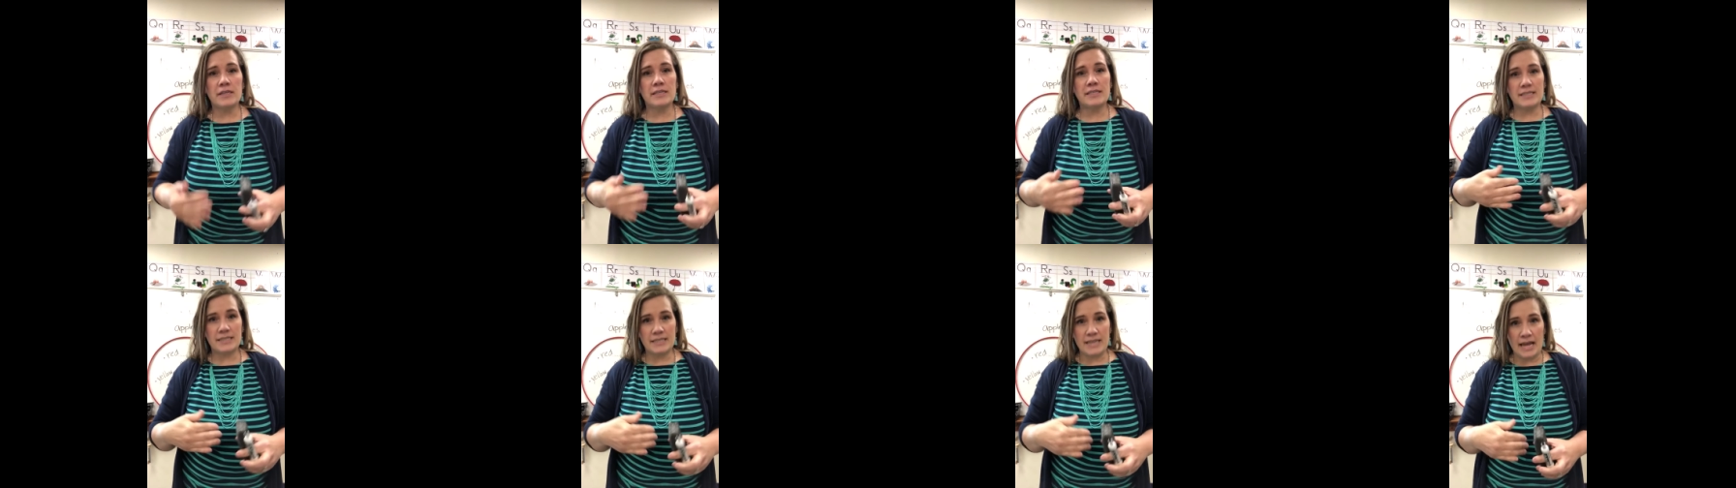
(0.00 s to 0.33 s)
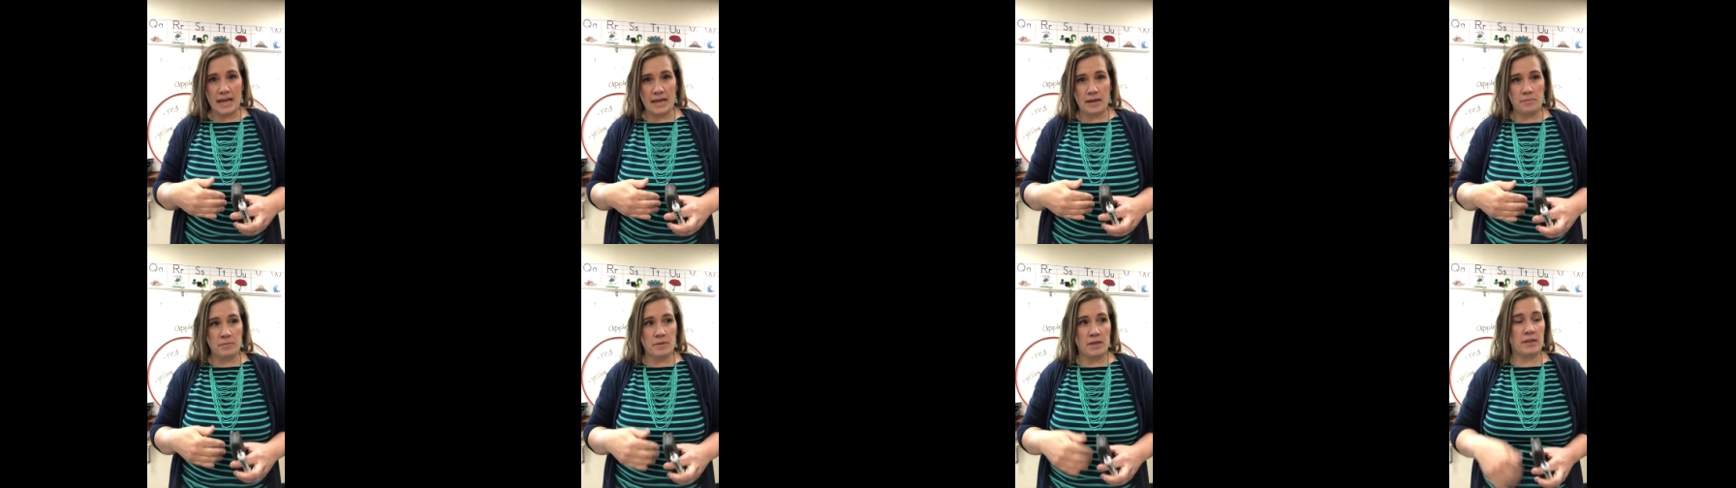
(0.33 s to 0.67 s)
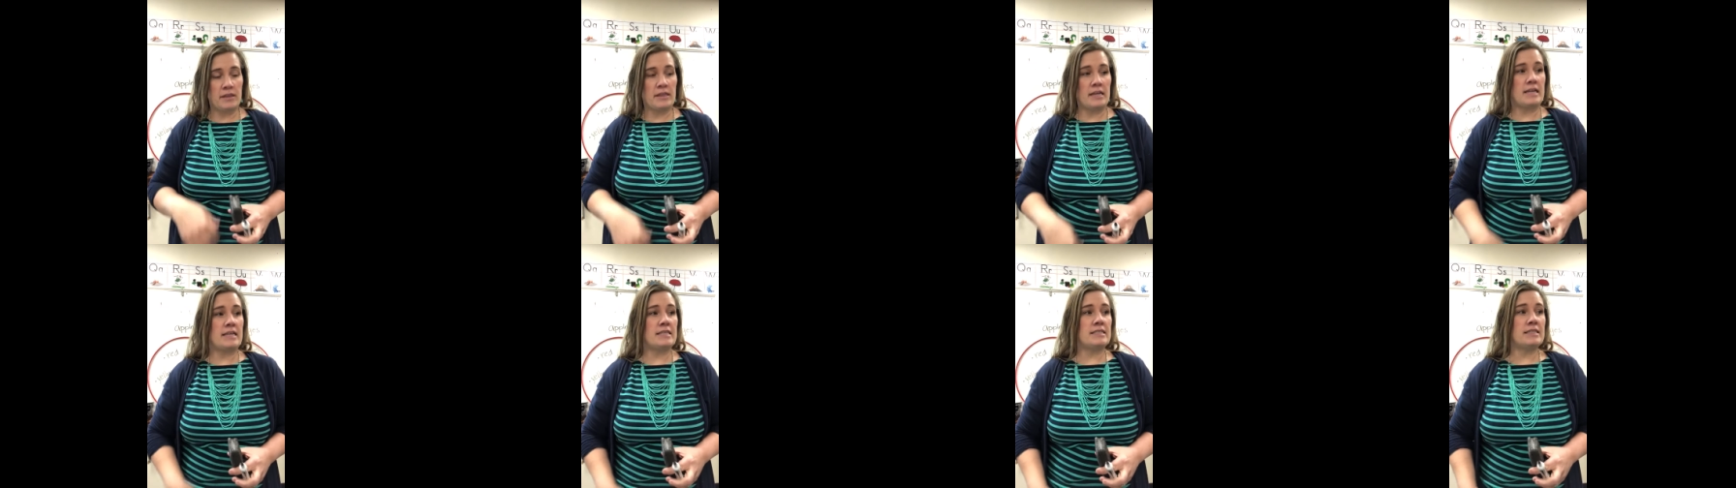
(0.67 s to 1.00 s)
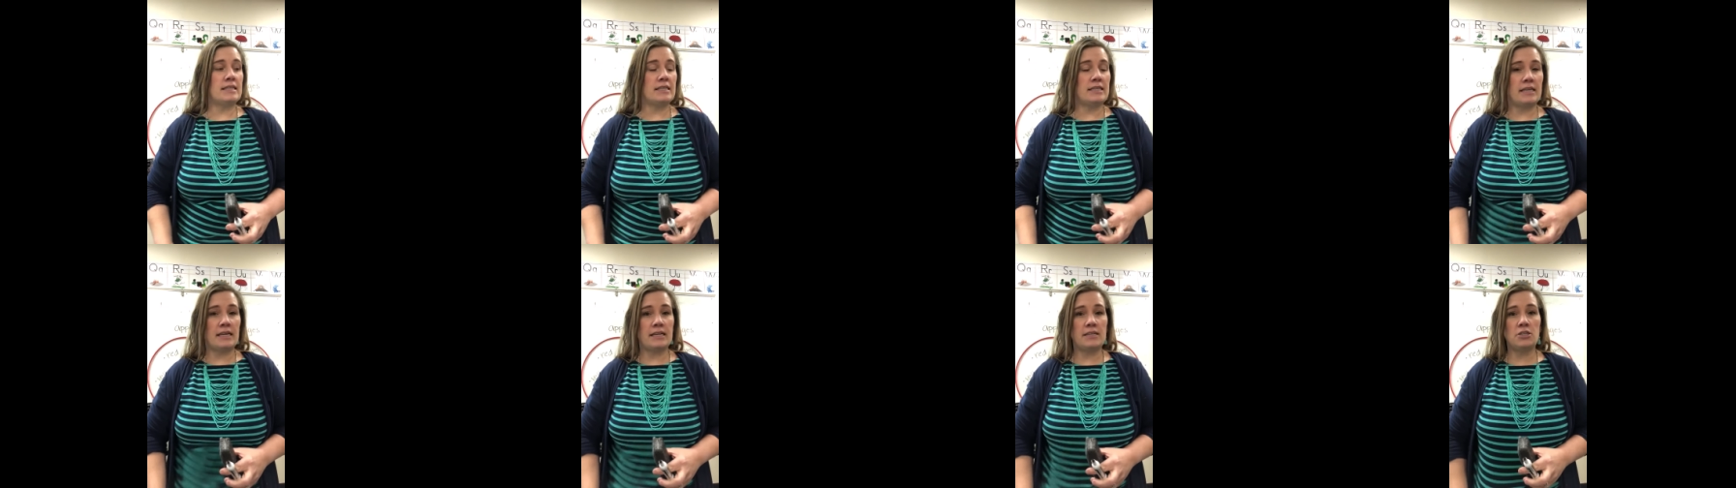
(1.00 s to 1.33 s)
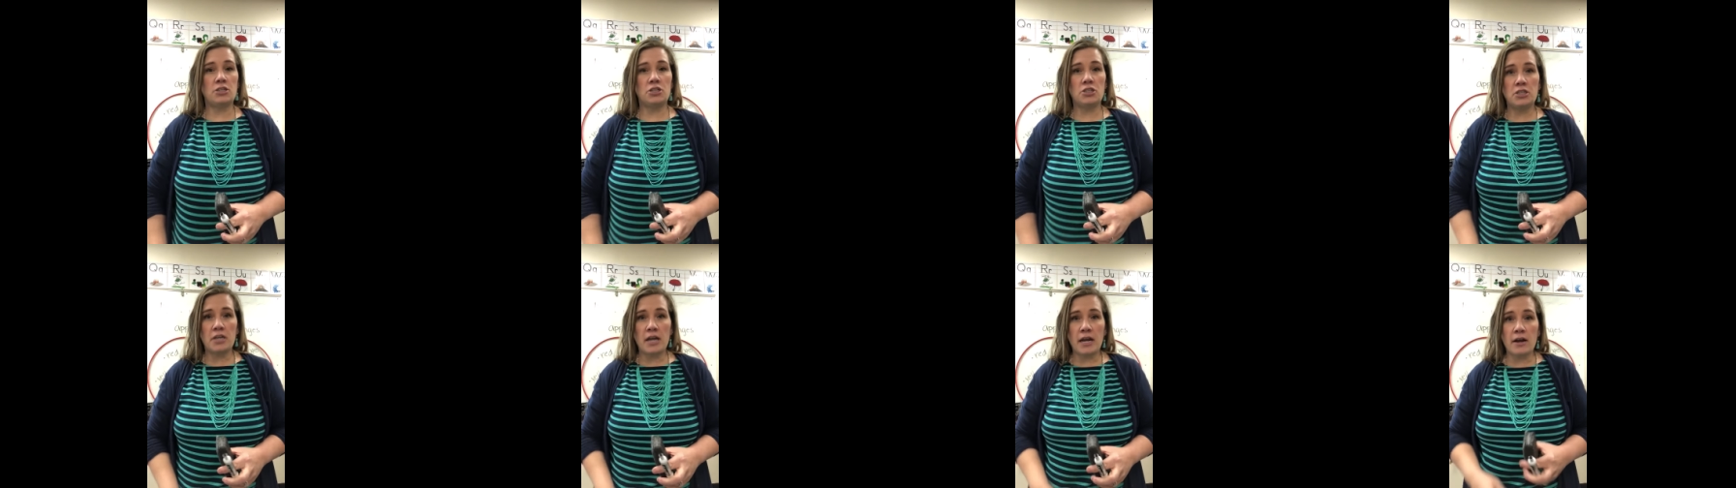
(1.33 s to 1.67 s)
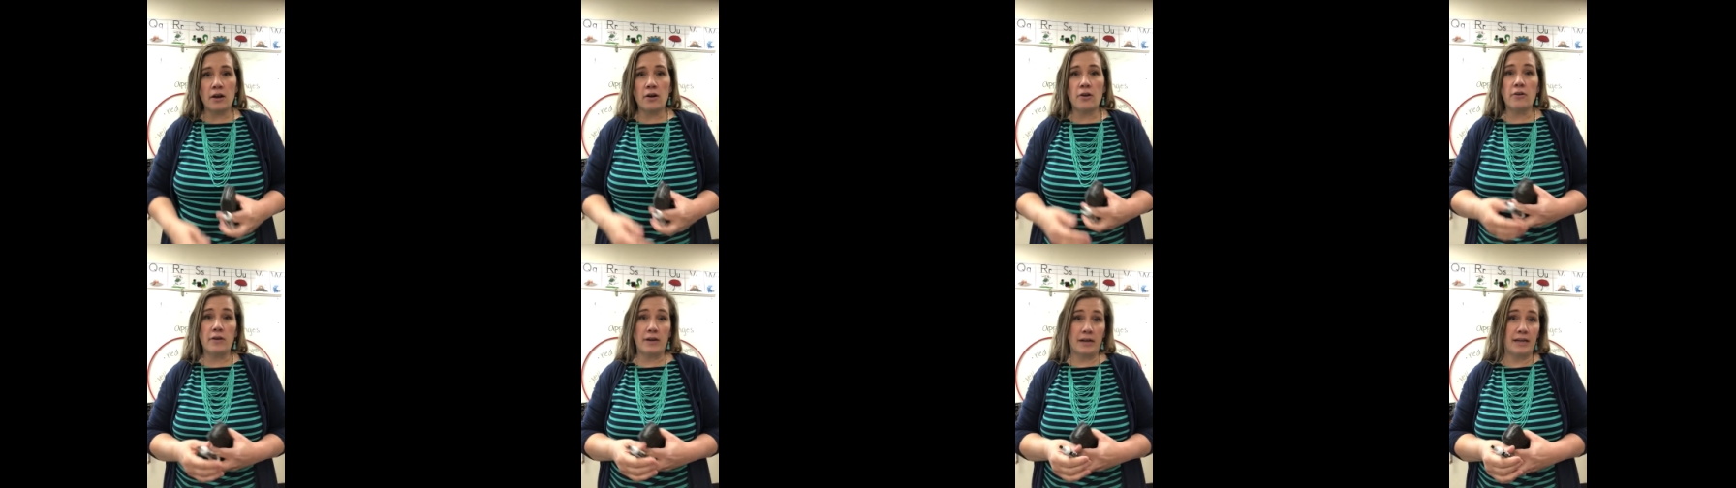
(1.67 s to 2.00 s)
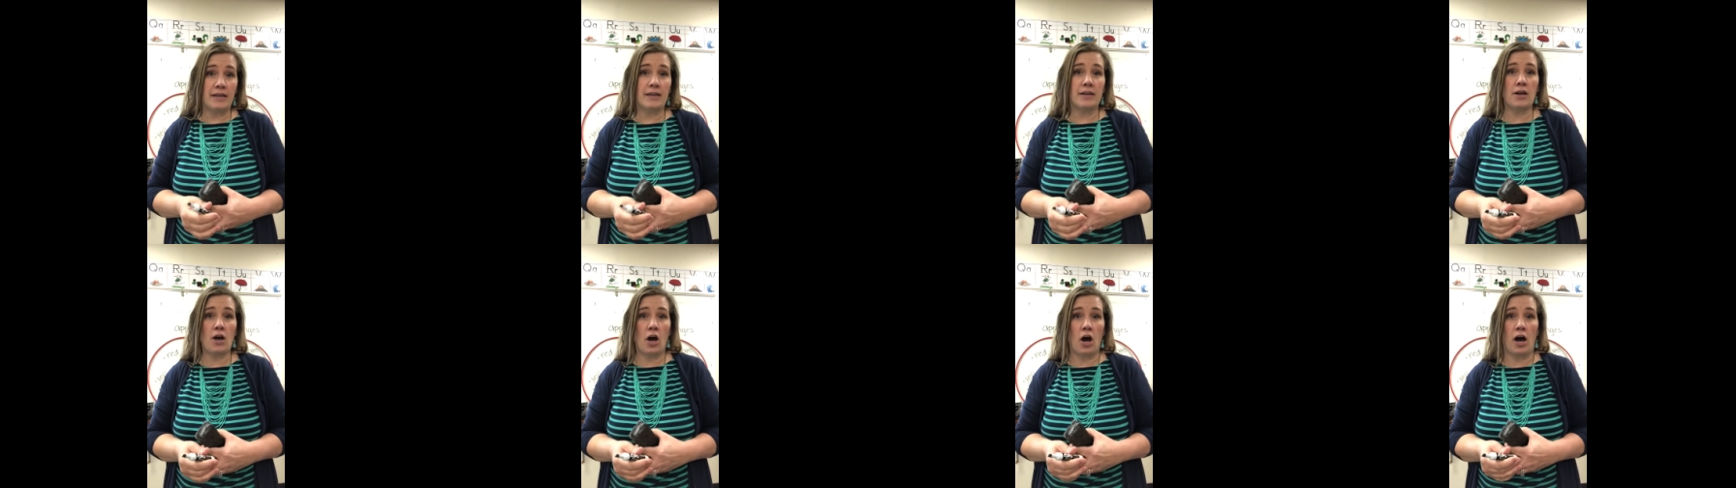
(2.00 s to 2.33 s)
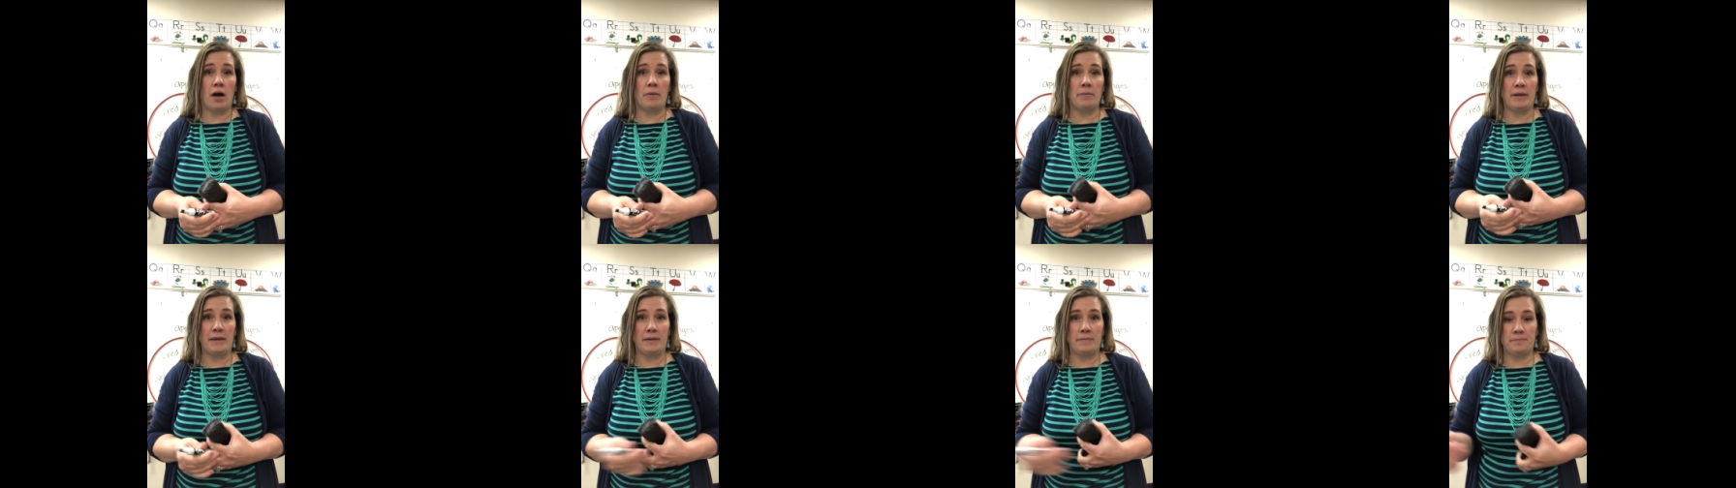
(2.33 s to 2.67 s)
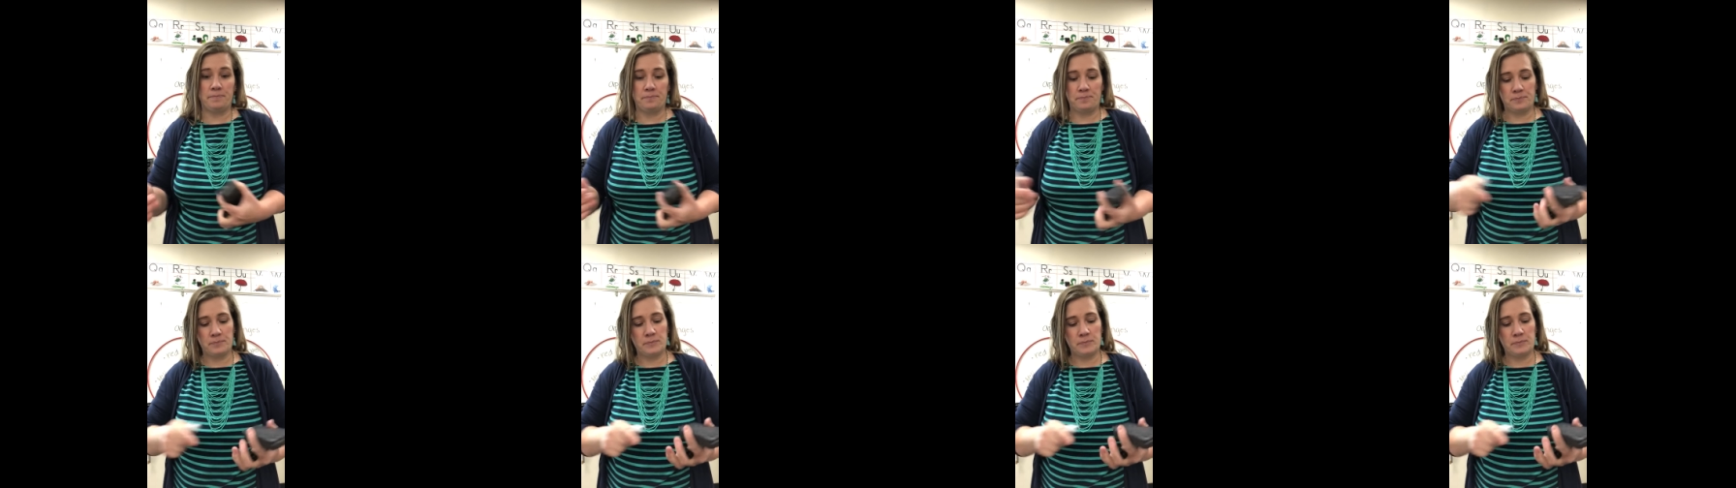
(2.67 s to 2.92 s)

the same, the things that they share in common.